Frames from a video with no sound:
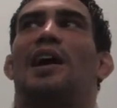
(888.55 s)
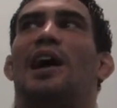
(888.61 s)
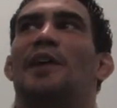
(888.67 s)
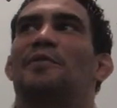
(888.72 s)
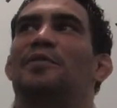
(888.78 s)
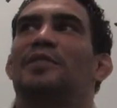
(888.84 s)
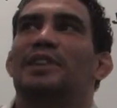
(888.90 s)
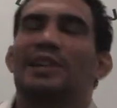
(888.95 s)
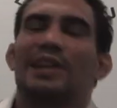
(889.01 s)
I
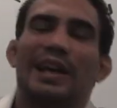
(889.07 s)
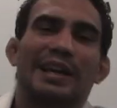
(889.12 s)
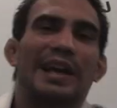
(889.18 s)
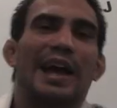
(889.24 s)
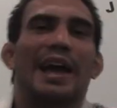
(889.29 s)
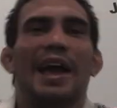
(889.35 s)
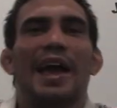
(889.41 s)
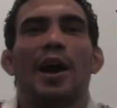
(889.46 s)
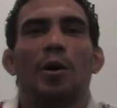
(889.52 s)
feeling like
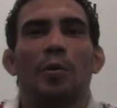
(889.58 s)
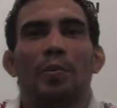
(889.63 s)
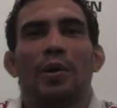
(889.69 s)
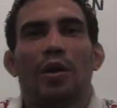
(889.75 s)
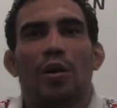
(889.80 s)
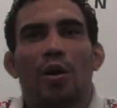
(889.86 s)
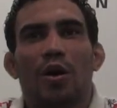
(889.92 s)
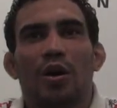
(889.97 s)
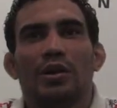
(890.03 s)
I help
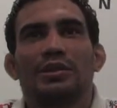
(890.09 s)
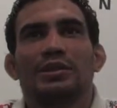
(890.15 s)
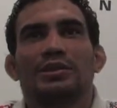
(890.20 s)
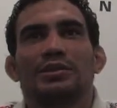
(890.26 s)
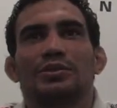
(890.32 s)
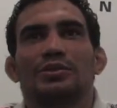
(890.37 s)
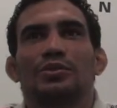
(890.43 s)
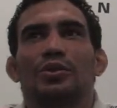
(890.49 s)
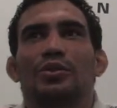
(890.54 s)
a lot,
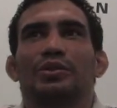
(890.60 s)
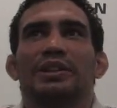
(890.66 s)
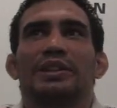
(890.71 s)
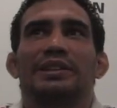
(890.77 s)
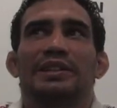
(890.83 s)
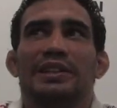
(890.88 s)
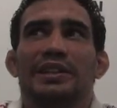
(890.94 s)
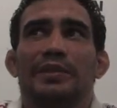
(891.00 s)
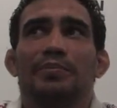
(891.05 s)
you know, the
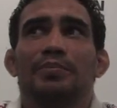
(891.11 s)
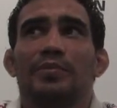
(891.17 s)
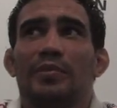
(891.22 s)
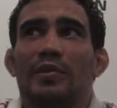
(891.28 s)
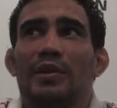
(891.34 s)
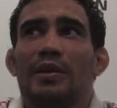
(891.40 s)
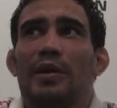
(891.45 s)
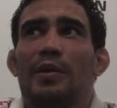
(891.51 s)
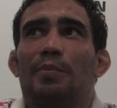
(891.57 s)
team
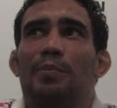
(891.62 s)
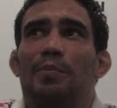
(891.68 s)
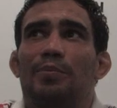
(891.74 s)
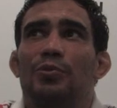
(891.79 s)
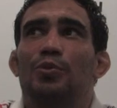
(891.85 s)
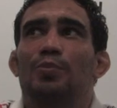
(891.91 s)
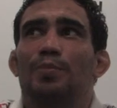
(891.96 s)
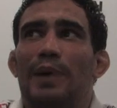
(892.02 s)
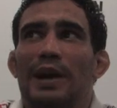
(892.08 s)

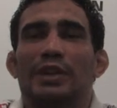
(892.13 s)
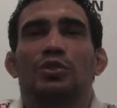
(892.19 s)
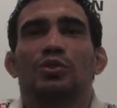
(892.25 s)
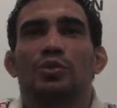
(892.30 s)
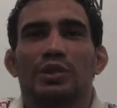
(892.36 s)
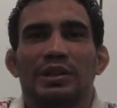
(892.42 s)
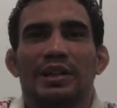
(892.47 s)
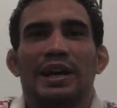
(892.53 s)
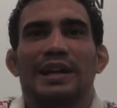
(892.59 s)
by
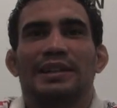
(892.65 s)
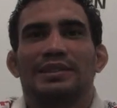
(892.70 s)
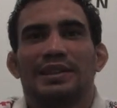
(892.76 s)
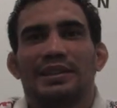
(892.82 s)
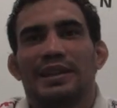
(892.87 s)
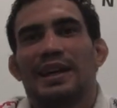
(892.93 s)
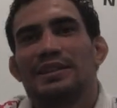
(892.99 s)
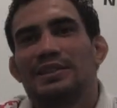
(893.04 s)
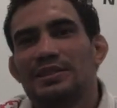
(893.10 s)
doing that,
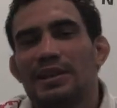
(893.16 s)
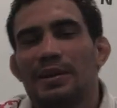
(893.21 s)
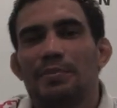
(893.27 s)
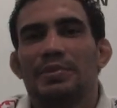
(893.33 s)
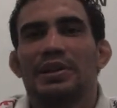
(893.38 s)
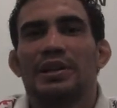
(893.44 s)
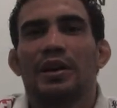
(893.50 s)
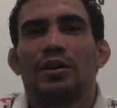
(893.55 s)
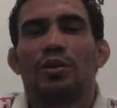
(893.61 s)
and that's a
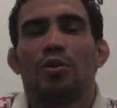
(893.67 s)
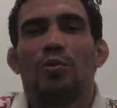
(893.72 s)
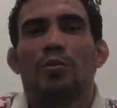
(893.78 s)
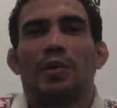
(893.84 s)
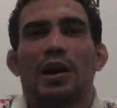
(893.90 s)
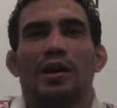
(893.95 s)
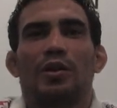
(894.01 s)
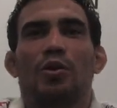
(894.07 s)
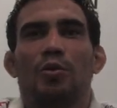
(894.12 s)
big
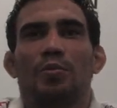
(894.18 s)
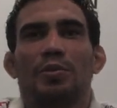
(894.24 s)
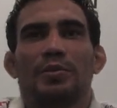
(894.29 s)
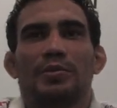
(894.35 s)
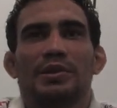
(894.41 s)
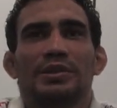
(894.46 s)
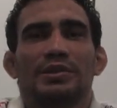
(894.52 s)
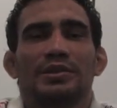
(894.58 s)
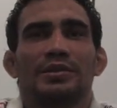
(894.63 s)

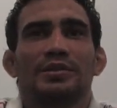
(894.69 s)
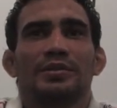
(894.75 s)
accomplishment.